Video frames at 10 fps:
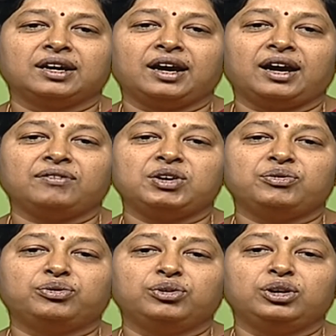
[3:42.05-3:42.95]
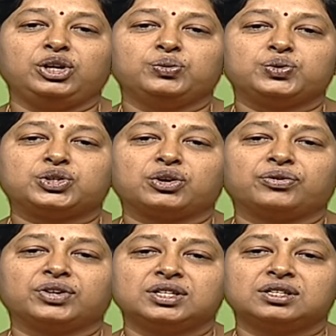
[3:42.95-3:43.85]
having full use
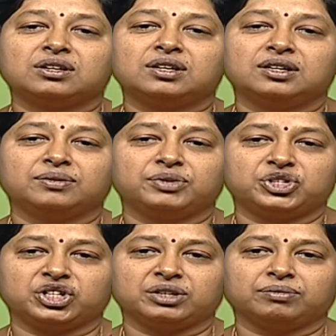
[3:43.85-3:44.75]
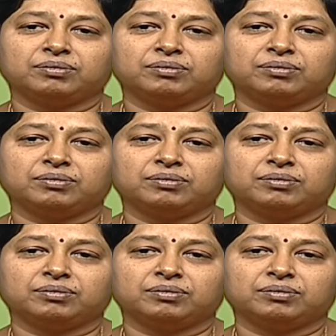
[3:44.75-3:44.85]
of his or her vision.